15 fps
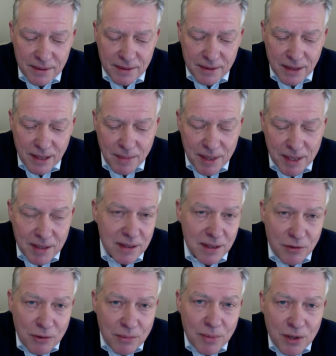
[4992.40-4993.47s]
liberties that are
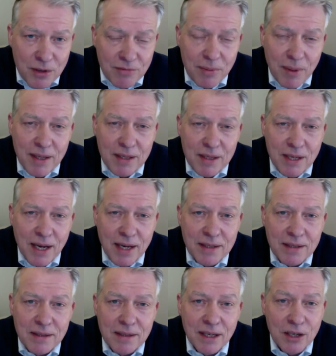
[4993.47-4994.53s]
removed by the state
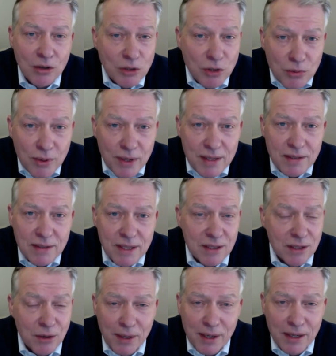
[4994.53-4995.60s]
are not always,
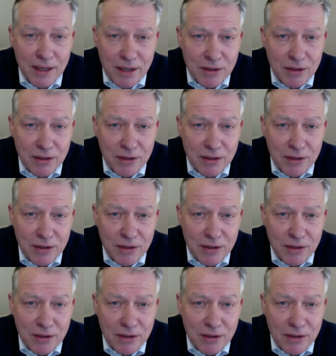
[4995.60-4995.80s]
historically,